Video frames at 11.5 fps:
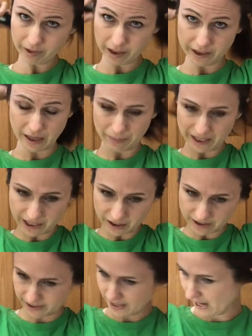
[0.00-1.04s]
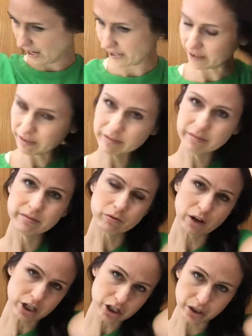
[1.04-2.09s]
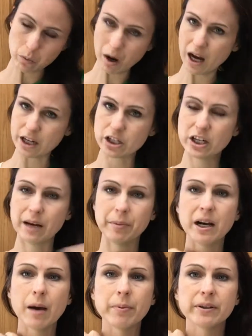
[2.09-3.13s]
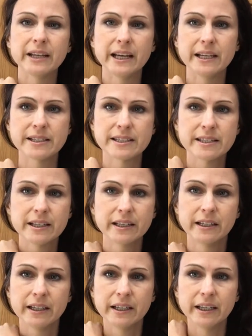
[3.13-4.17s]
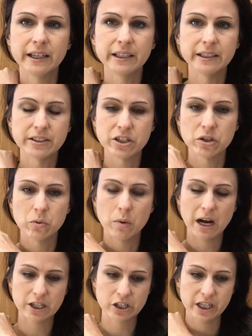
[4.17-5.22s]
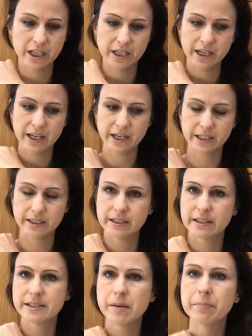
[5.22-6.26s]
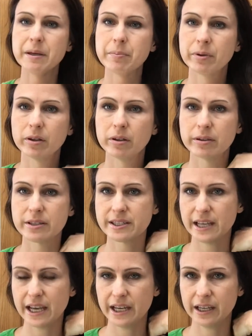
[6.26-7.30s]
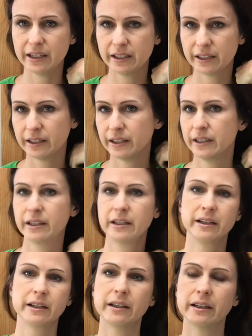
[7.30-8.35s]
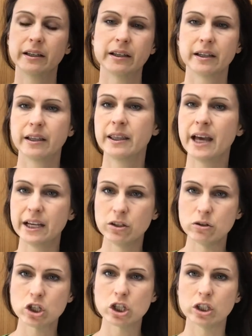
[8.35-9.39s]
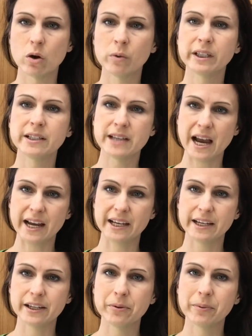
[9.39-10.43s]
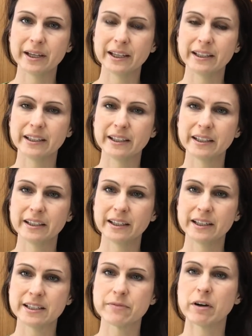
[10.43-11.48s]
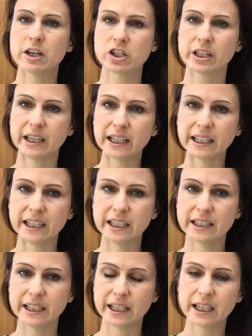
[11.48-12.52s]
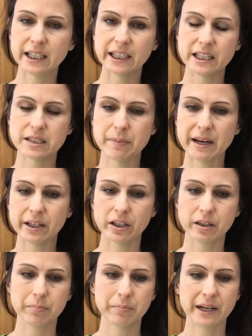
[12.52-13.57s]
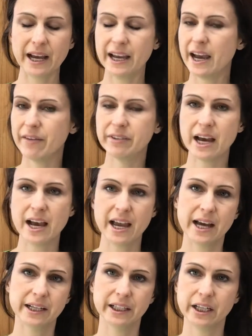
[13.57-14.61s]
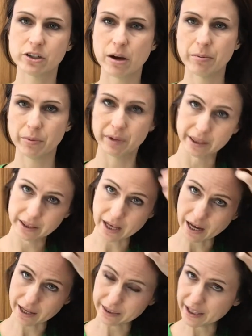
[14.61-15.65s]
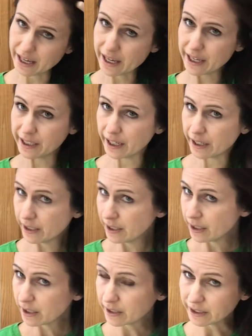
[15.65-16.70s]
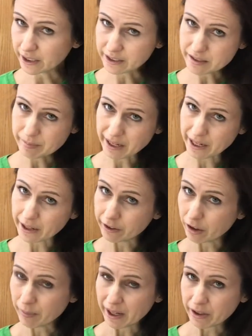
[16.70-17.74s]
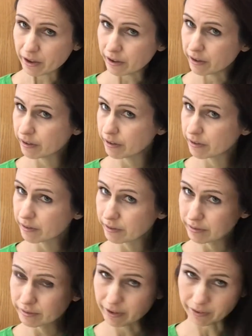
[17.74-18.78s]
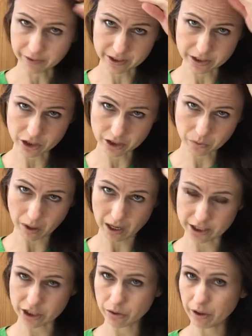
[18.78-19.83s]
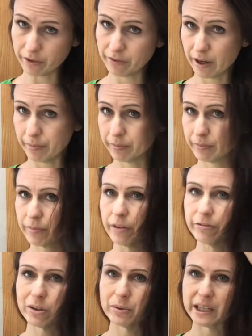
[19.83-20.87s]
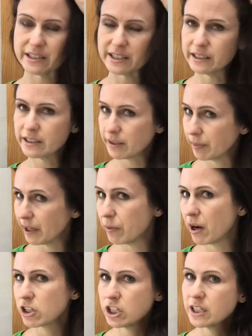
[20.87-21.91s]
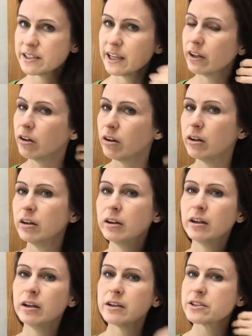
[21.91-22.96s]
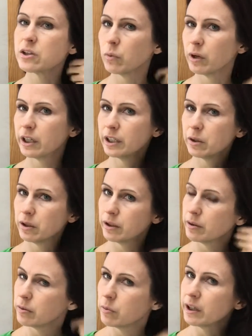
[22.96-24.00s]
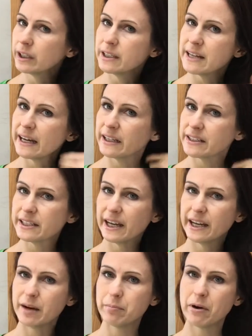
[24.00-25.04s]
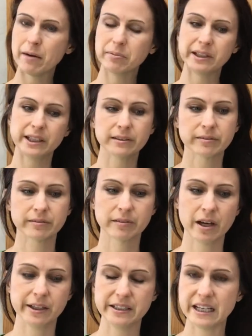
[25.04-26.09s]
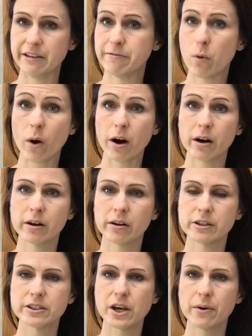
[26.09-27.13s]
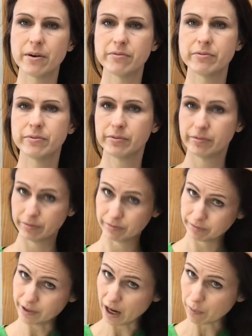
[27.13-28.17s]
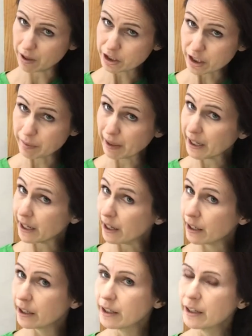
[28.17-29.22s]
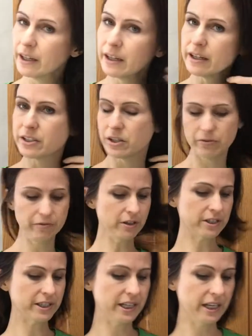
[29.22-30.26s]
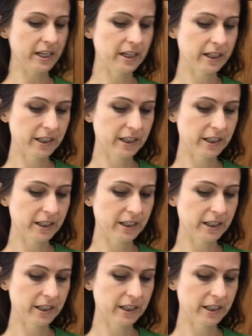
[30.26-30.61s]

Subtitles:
Now my hair is not freshly washed. I'm a couple days into washing, and some people say that you should only dye it when it's freshly clean, that it clings better, but I have not had any trouble with the henna clinging to my hair, no matter if it's just washed or if I'm a few days into my washing cycle. So we're gonna dye it today. I'm probably on day 4 or so of not washing my hair. So first thing,